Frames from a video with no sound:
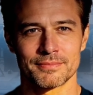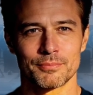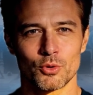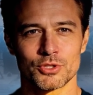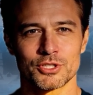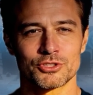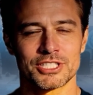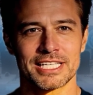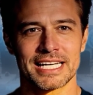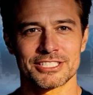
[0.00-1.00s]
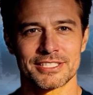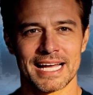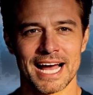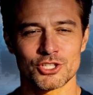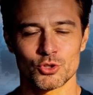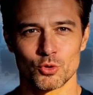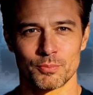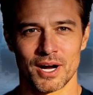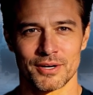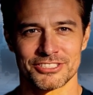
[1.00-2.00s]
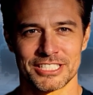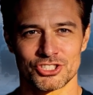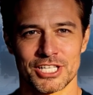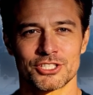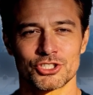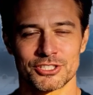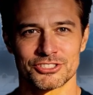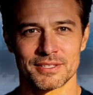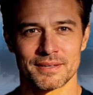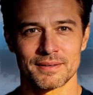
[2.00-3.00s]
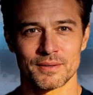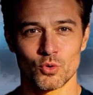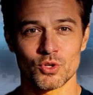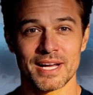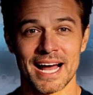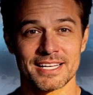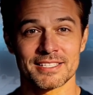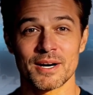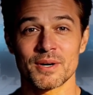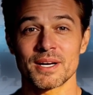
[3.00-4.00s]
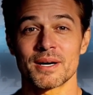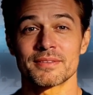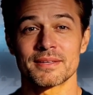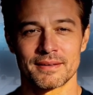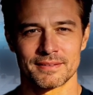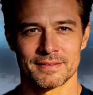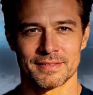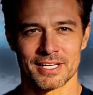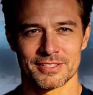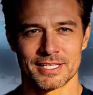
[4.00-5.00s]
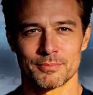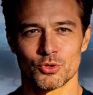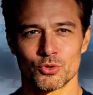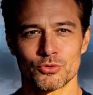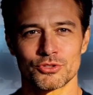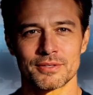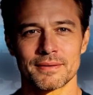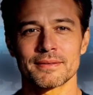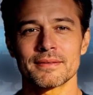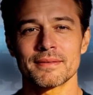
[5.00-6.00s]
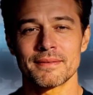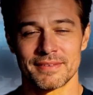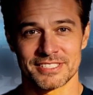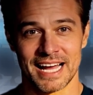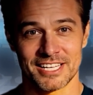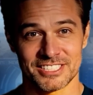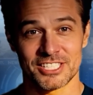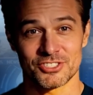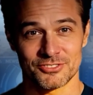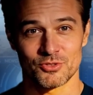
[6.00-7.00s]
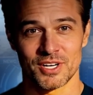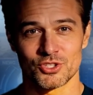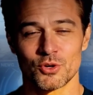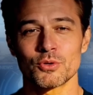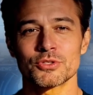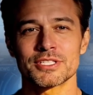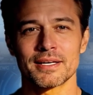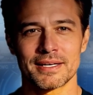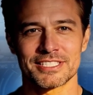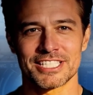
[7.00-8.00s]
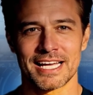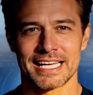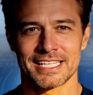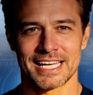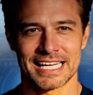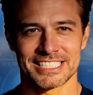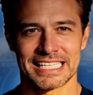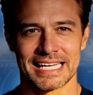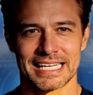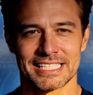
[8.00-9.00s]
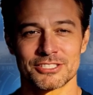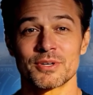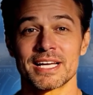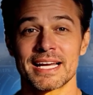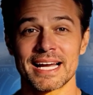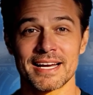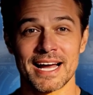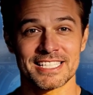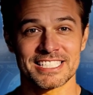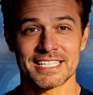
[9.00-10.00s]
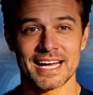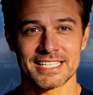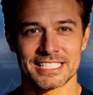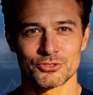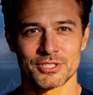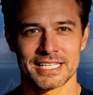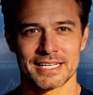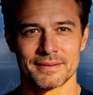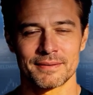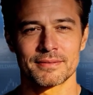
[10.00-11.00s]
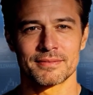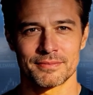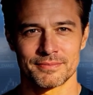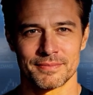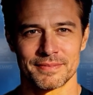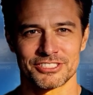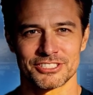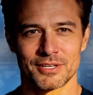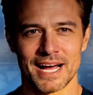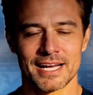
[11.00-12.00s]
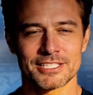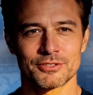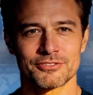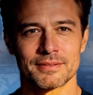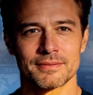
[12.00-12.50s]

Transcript: But when you dig into the actual policy changes, or lack thereof, nothing moved. The taxation thresholds, set in 1983 and 1993, still active.